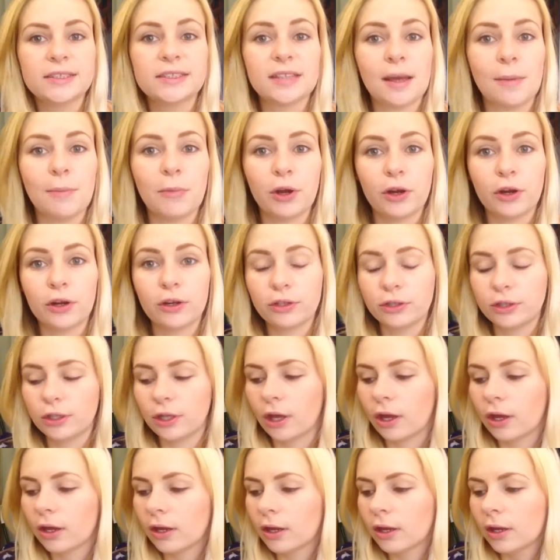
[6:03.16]
summer
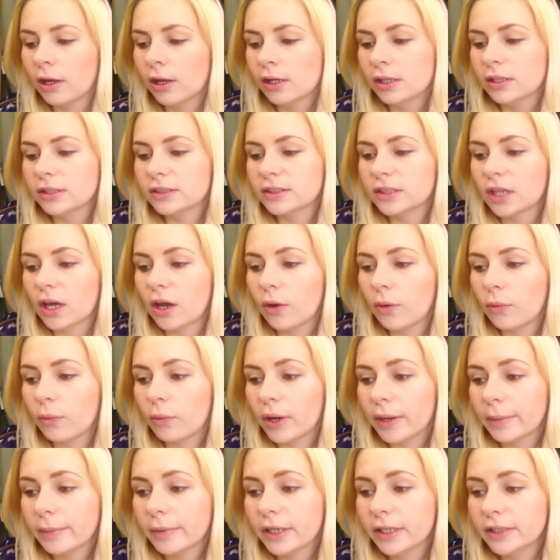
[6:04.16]
look. So
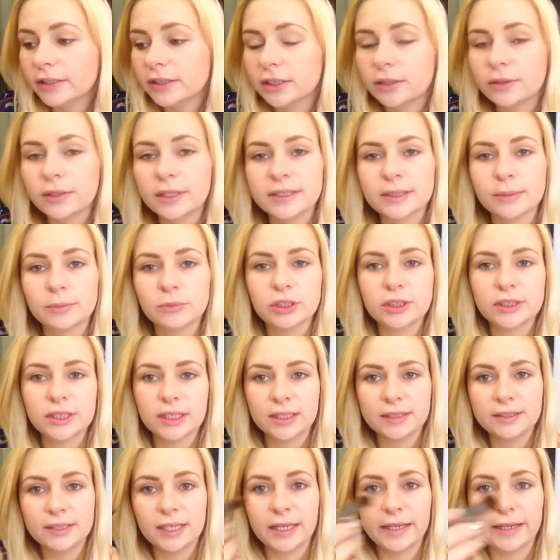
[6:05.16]
what I'm going to do is I'm just
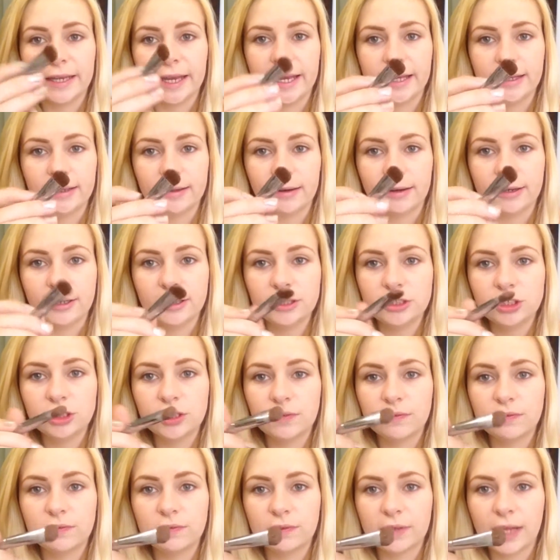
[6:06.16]
going to take a large
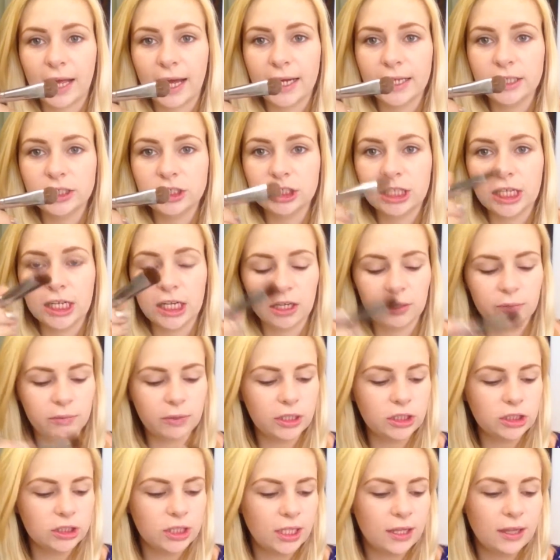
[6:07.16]
flat shader
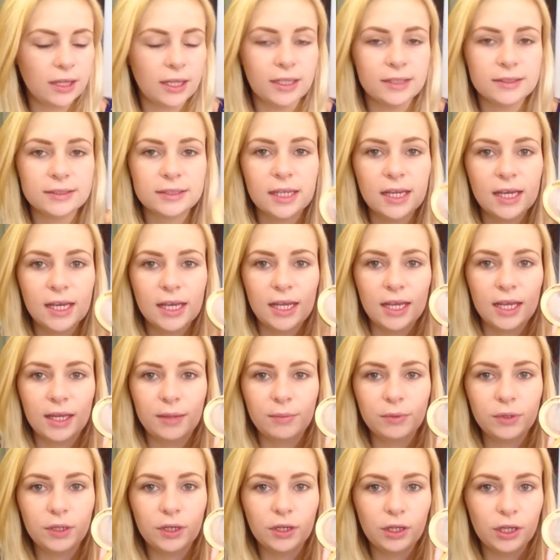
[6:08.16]
brush like this, and
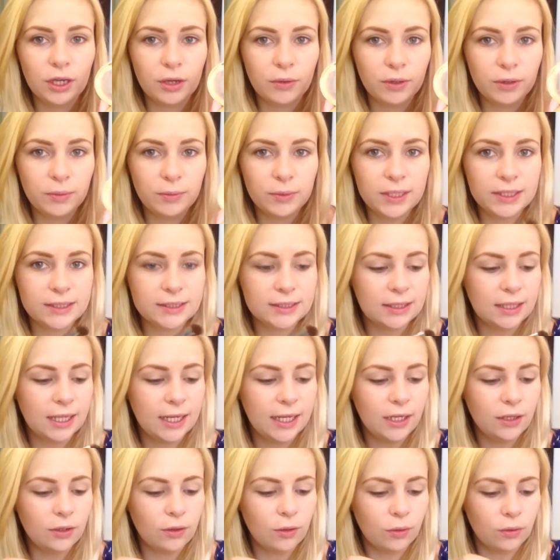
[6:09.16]
I'm going to go in with this
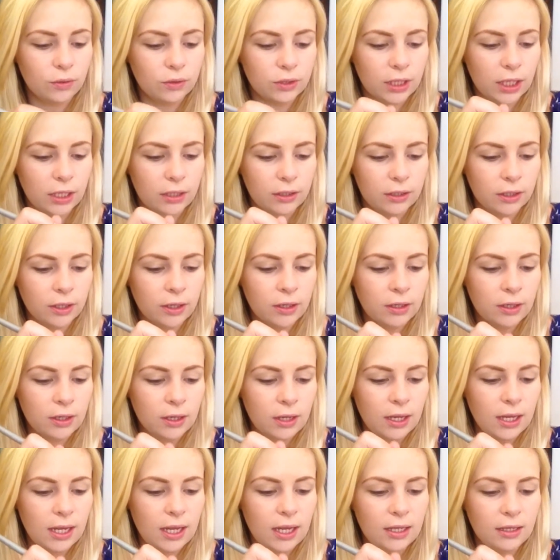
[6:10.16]
light gold color,
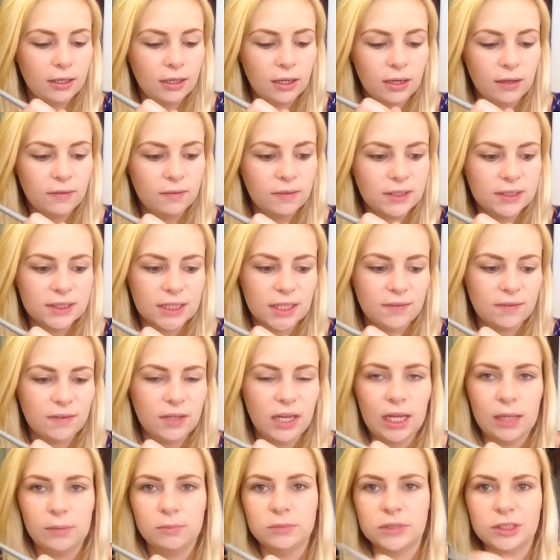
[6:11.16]
and none of these have
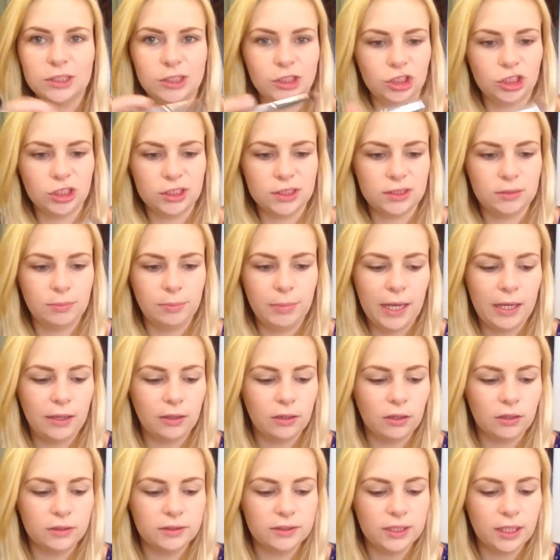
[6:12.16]
names, it's just the
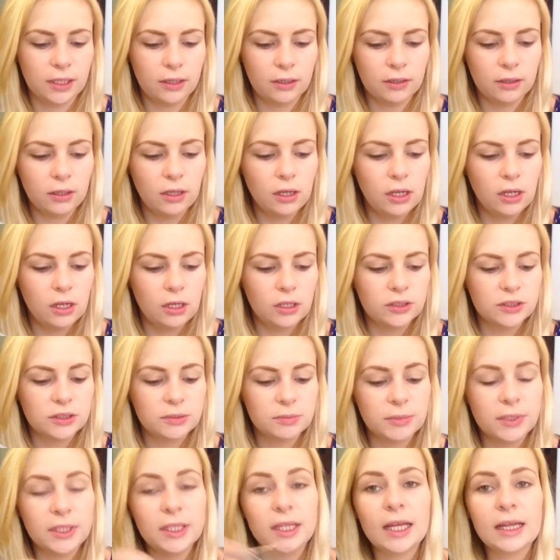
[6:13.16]
palette altogether. So
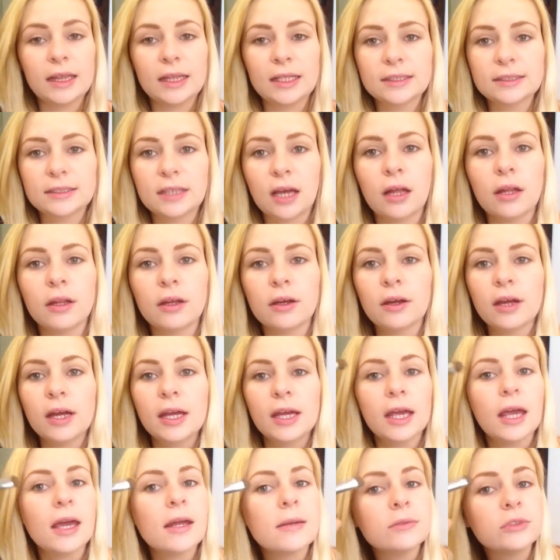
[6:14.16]
I'm going to get this color,
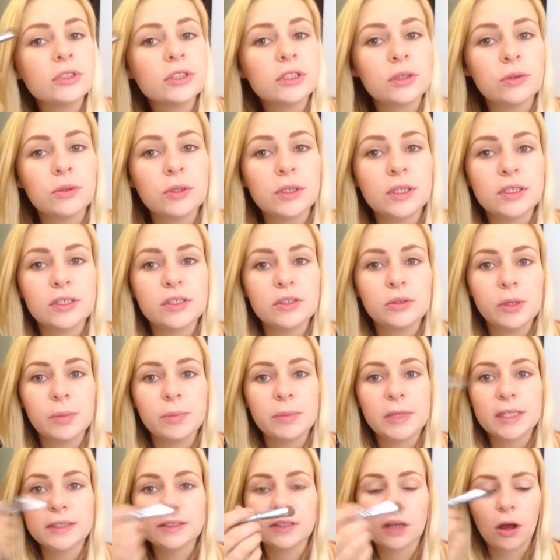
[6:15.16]
and I'm just going to
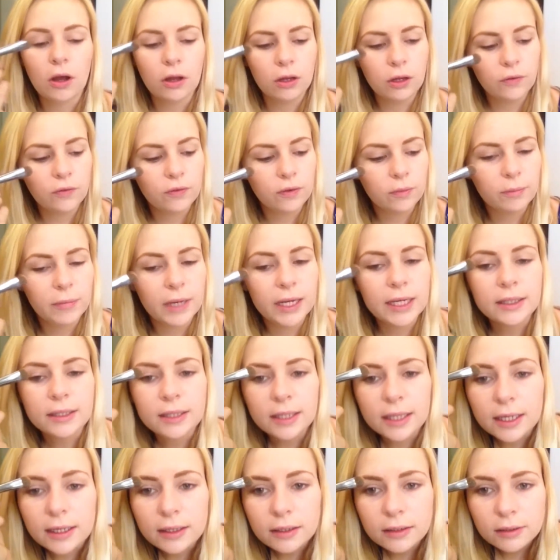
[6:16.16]
sweep this all over my
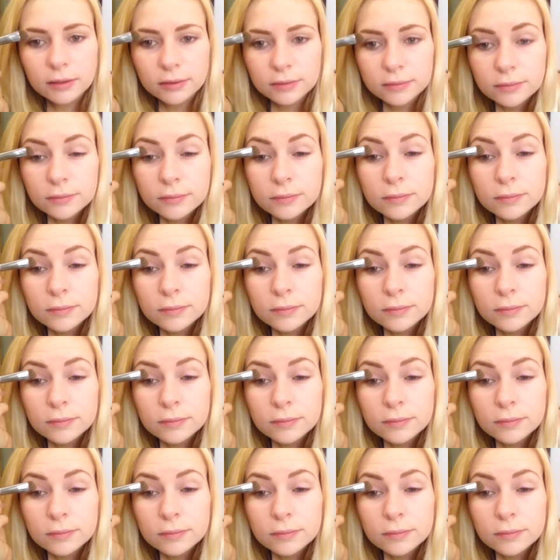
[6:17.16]
lid.